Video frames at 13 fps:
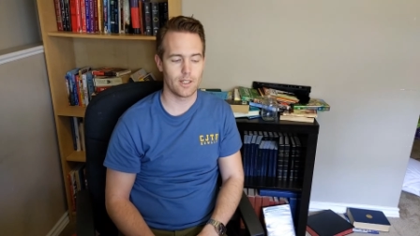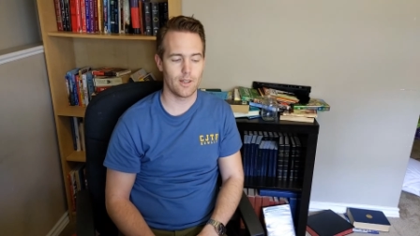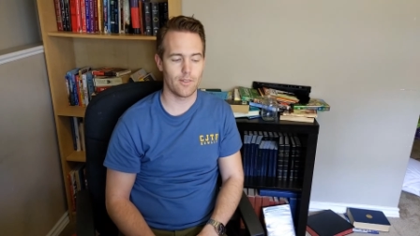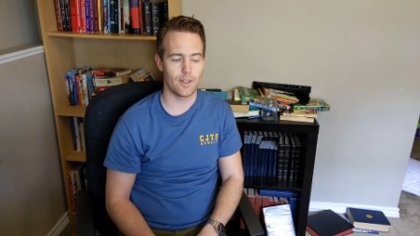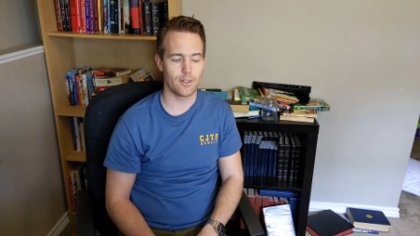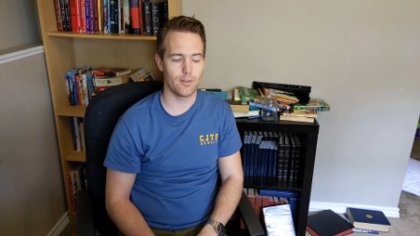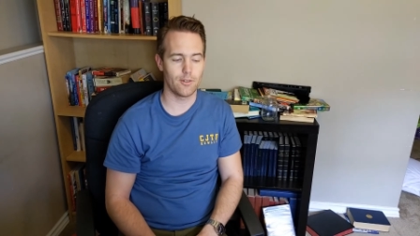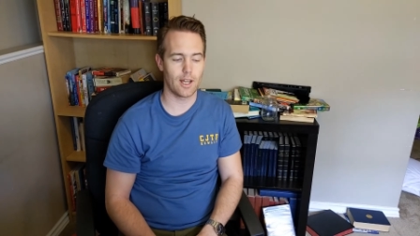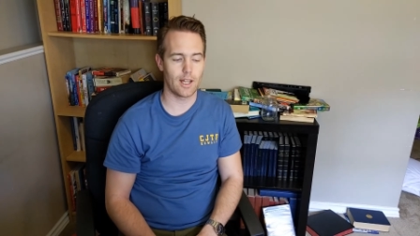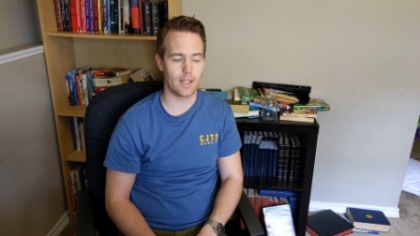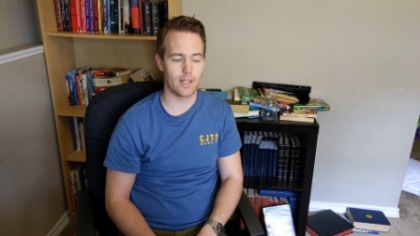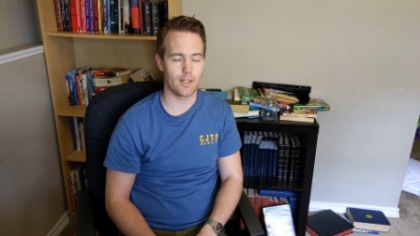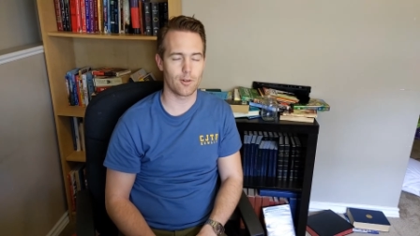And they do
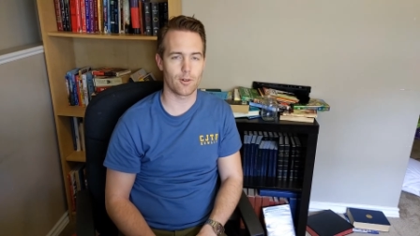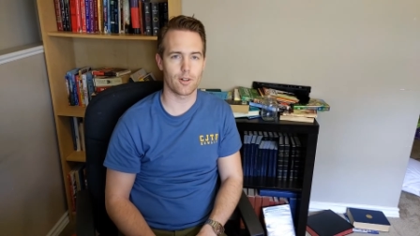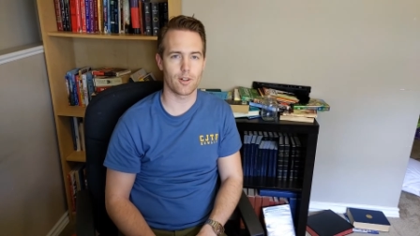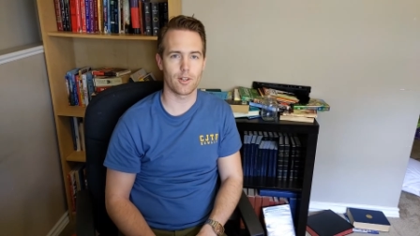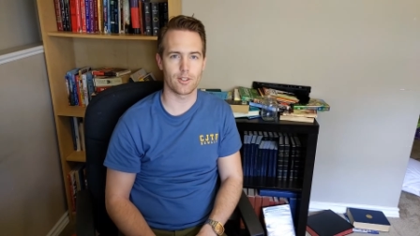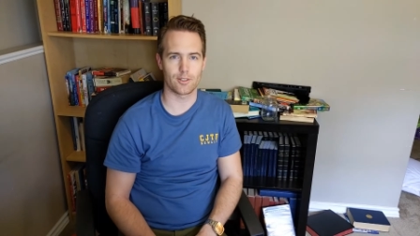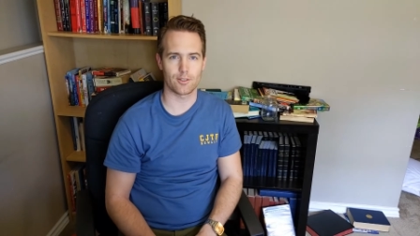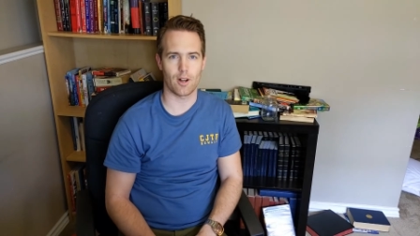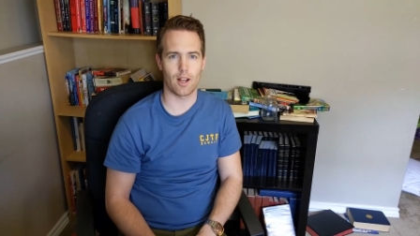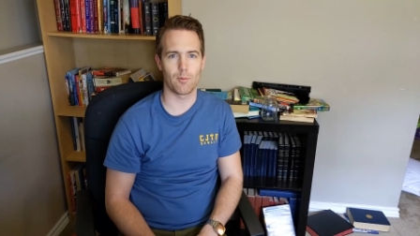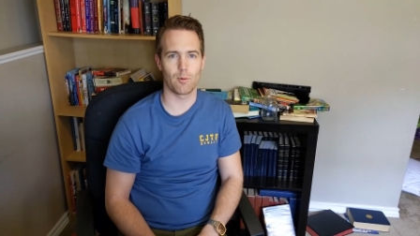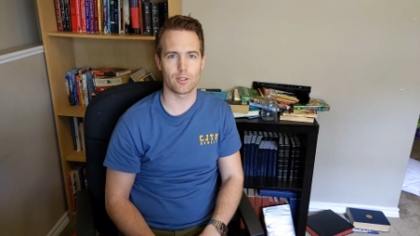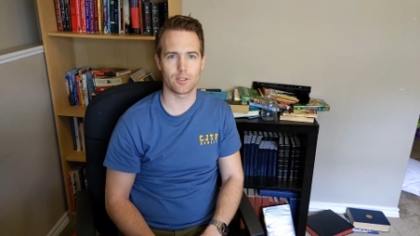that in order to
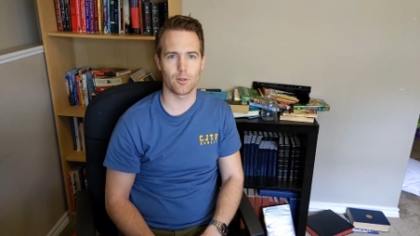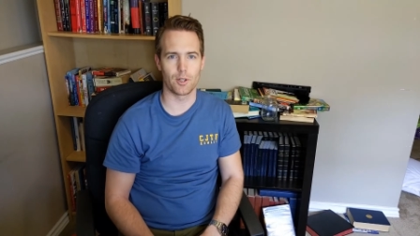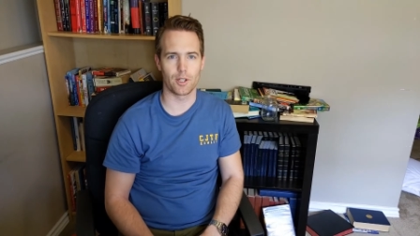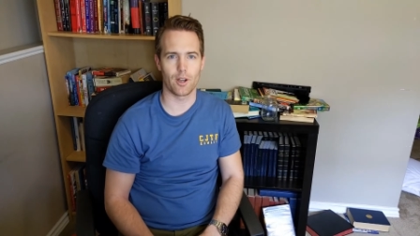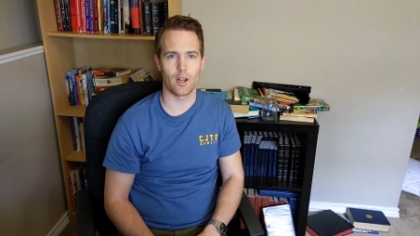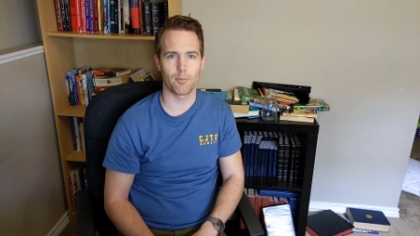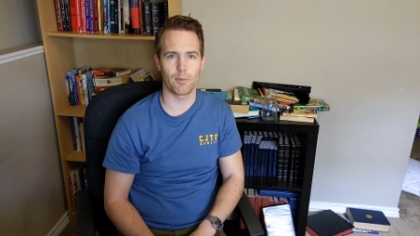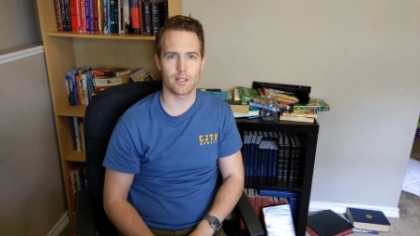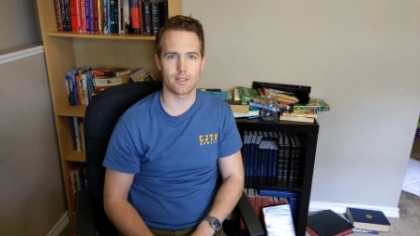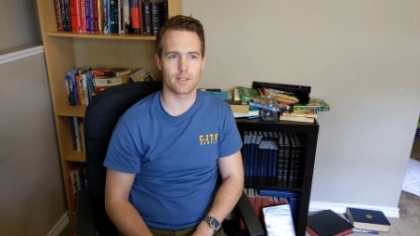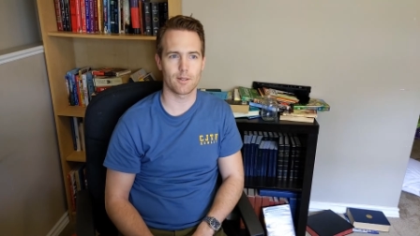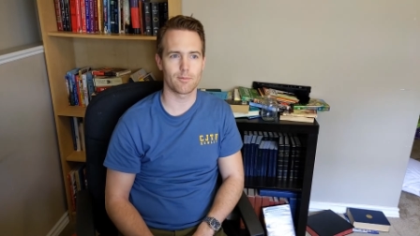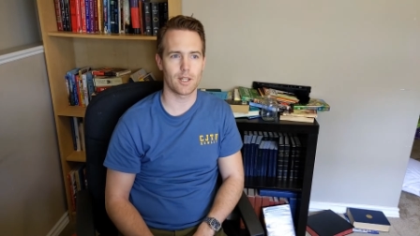describe what's going on, because
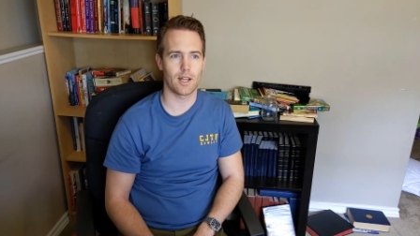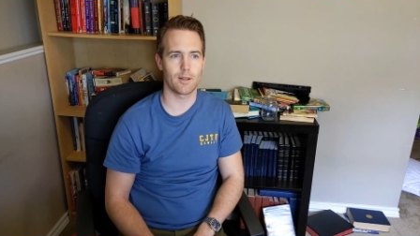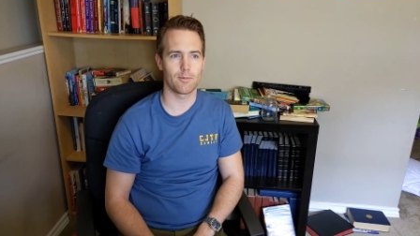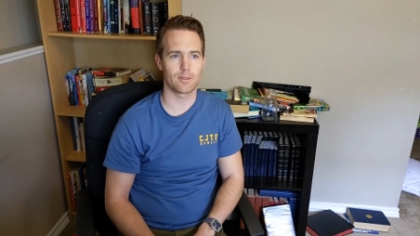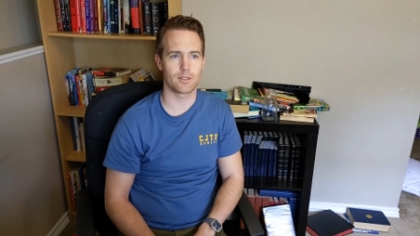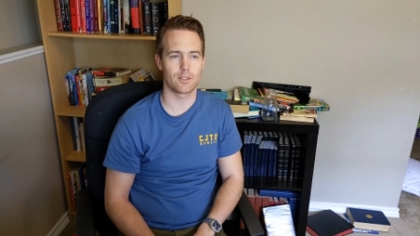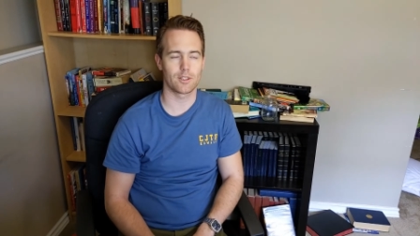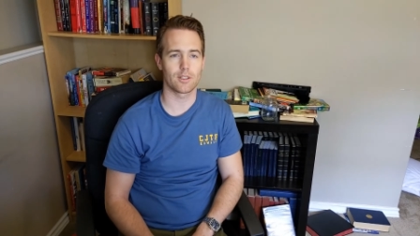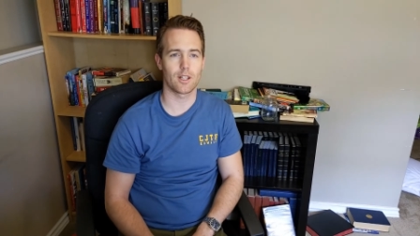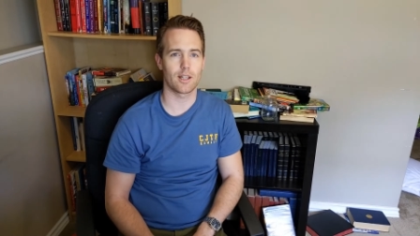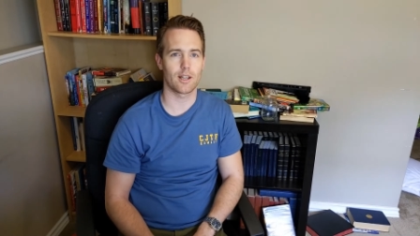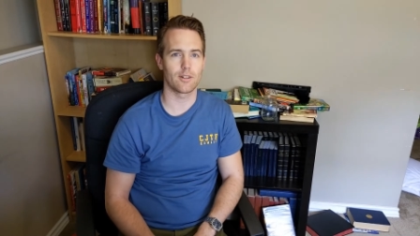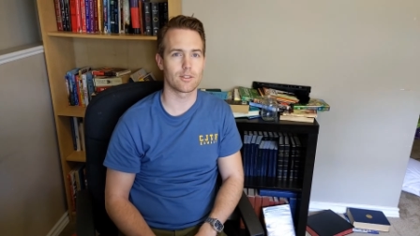sometimes, just
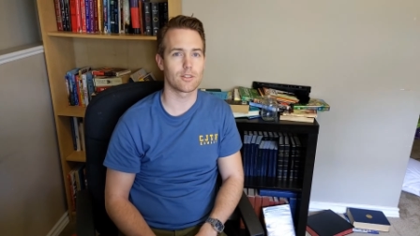like I was